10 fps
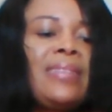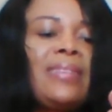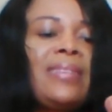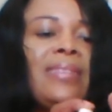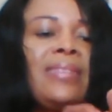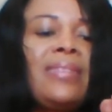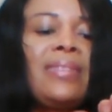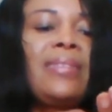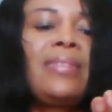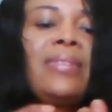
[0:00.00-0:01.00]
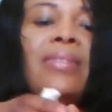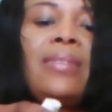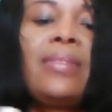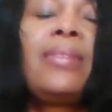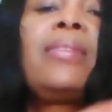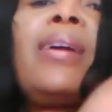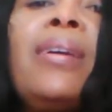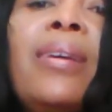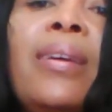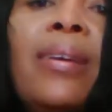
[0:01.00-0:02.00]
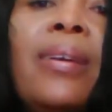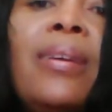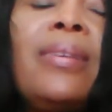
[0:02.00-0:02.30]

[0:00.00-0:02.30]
Nobody speaks.